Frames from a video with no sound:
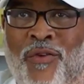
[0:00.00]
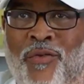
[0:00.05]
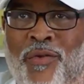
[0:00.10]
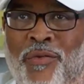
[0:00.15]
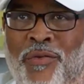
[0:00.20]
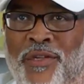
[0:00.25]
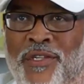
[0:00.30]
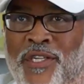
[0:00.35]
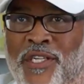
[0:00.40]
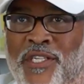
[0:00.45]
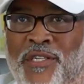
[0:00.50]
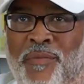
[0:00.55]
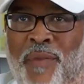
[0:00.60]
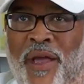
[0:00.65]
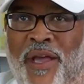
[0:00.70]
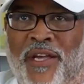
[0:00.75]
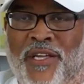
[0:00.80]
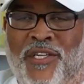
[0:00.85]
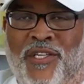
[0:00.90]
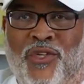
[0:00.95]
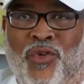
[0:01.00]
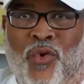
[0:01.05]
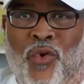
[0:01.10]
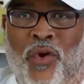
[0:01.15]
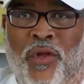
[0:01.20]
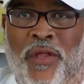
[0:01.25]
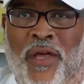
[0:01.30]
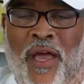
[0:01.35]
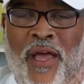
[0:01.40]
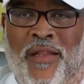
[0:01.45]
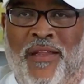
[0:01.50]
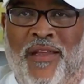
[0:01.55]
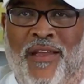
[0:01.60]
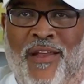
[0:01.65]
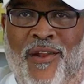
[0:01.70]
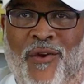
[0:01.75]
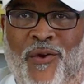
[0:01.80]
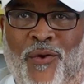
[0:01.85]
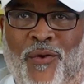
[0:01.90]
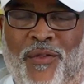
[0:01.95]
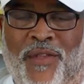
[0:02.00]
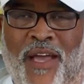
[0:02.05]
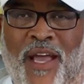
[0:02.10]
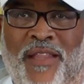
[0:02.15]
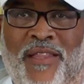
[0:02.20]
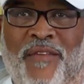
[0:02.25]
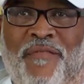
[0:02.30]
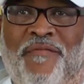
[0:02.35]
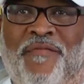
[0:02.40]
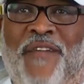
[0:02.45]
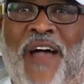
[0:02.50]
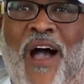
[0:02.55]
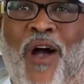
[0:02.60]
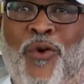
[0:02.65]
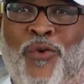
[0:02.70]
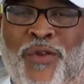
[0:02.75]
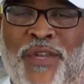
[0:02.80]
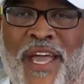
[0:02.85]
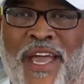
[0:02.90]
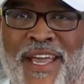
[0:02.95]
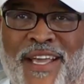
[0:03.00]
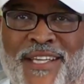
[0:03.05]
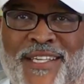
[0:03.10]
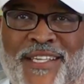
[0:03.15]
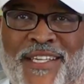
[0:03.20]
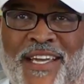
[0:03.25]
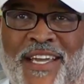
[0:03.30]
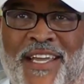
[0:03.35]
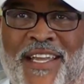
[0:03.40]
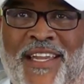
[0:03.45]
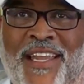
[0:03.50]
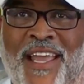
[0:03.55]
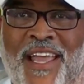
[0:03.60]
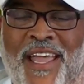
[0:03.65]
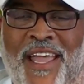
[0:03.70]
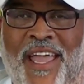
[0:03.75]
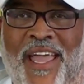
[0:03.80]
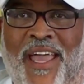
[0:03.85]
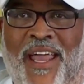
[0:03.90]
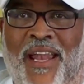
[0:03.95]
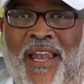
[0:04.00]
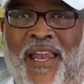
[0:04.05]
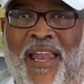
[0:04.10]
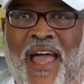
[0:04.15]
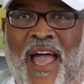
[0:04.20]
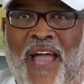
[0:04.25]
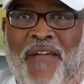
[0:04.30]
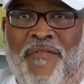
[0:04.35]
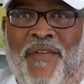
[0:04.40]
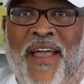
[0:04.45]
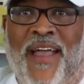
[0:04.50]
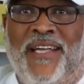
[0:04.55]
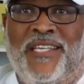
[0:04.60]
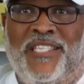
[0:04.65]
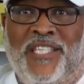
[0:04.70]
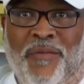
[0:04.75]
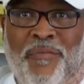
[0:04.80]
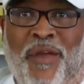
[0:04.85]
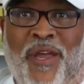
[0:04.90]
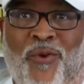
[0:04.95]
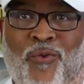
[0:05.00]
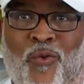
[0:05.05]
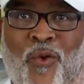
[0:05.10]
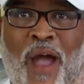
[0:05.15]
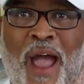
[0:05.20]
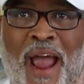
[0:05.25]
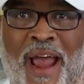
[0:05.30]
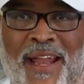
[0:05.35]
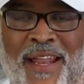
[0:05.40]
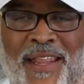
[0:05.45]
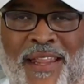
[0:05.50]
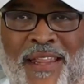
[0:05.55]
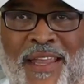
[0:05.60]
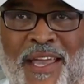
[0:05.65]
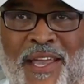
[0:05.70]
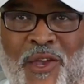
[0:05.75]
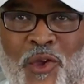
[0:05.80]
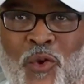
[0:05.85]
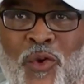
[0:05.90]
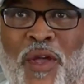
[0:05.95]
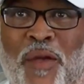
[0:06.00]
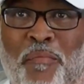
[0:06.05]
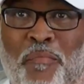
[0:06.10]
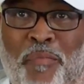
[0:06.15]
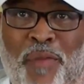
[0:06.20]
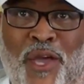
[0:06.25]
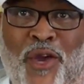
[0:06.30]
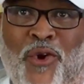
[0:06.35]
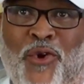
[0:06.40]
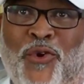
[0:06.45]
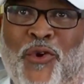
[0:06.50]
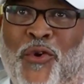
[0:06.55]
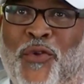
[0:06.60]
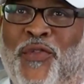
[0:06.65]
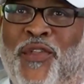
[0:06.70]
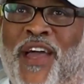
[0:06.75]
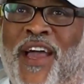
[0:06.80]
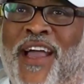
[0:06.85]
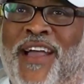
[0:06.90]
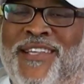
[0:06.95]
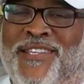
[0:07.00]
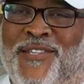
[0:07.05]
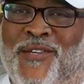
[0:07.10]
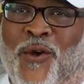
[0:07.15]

We were just making sure that, you know, that the foundation in life has to be right and then you can build on that.